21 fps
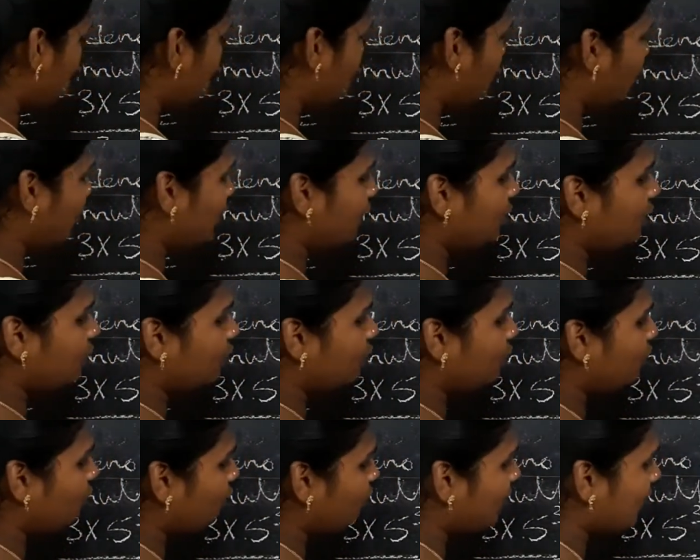2
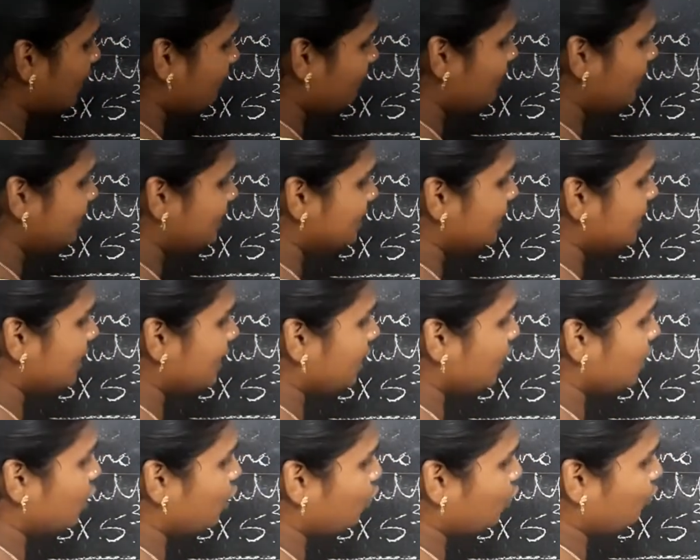into 5 is 10
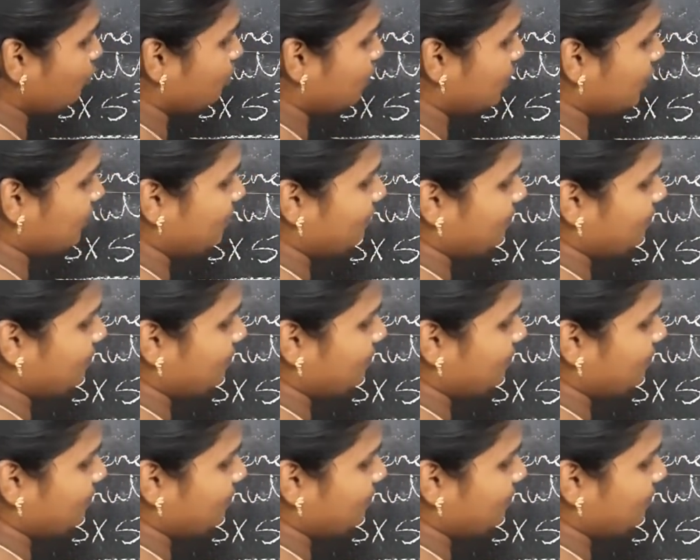cube,